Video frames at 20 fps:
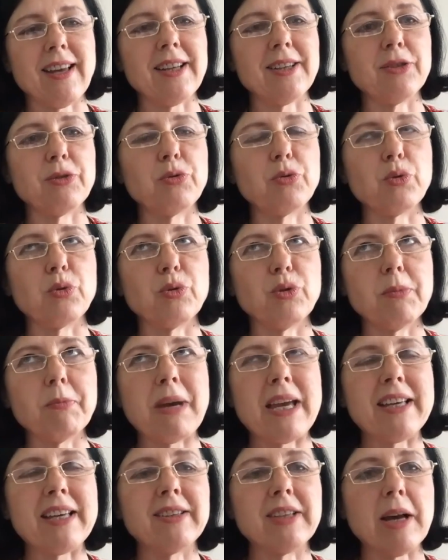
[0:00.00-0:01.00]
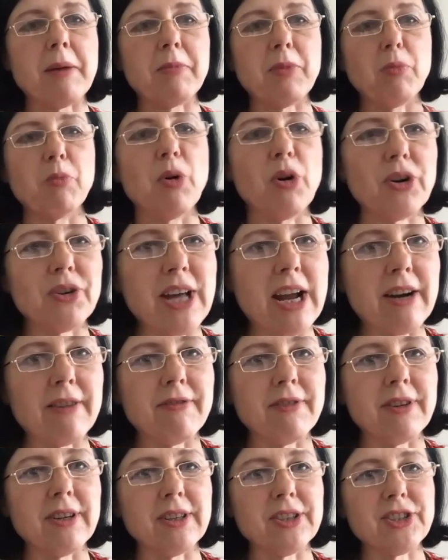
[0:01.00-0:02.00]
and to make them more
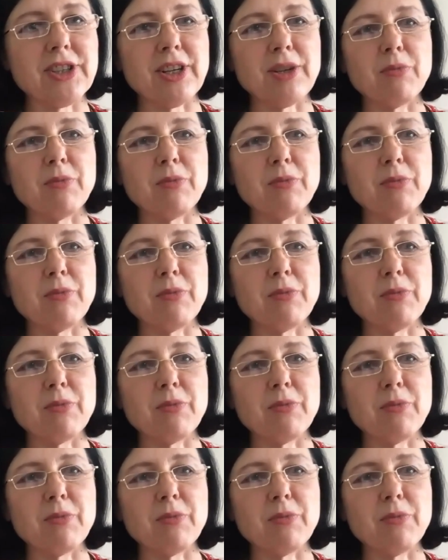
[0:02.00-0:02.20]
nervous